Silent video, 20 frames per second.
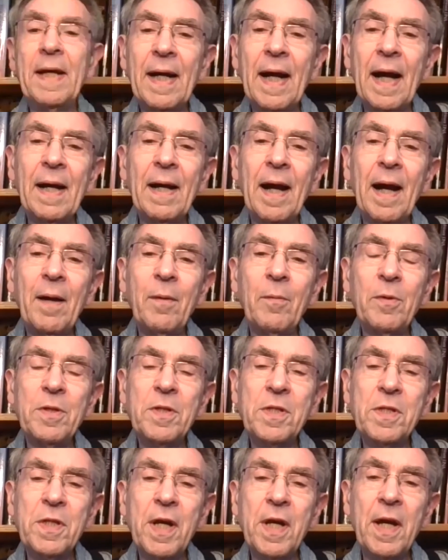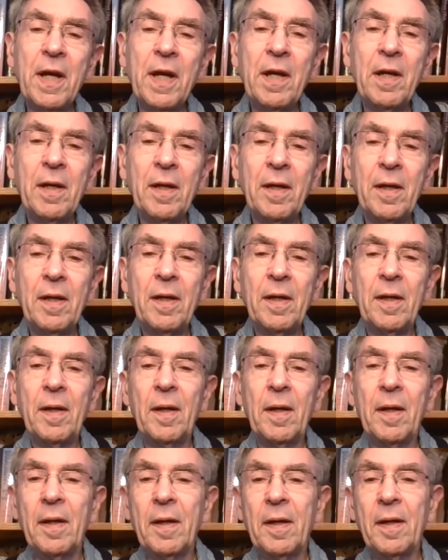I would say,
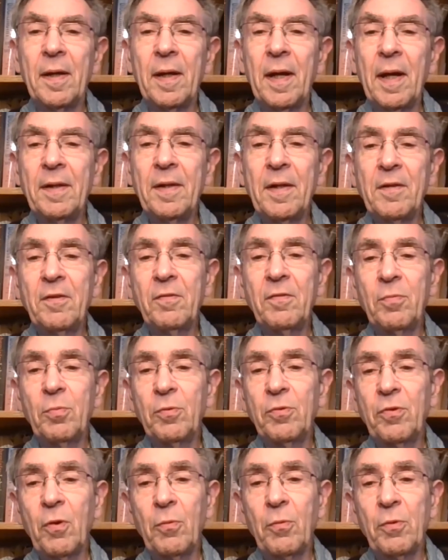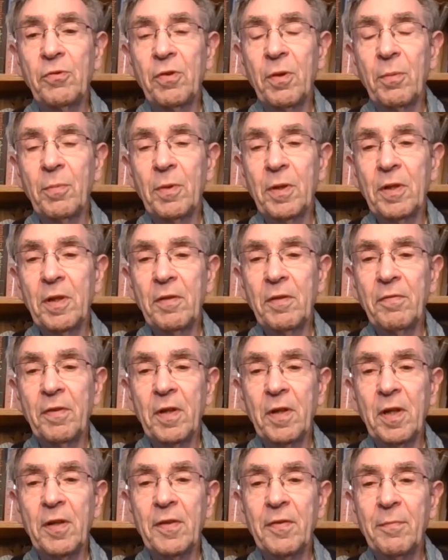and this was always something
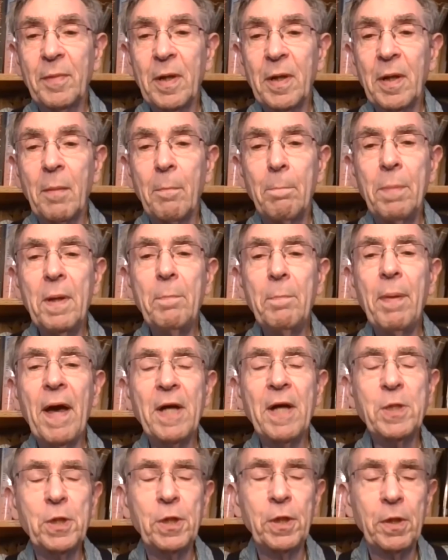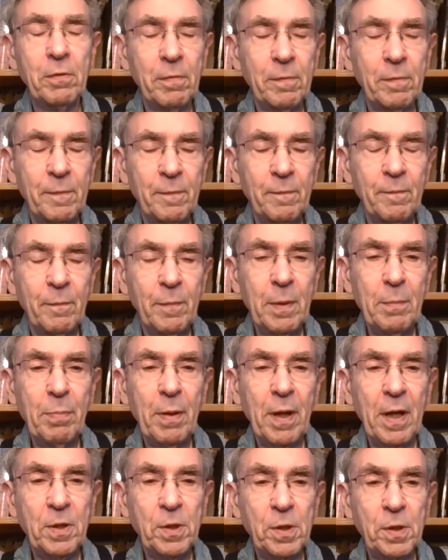difficult for me, be patient. Be
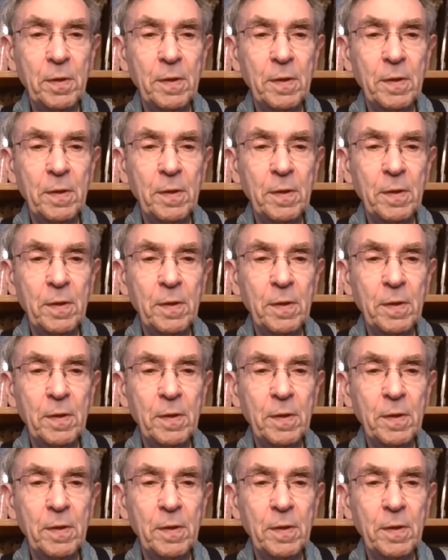patient.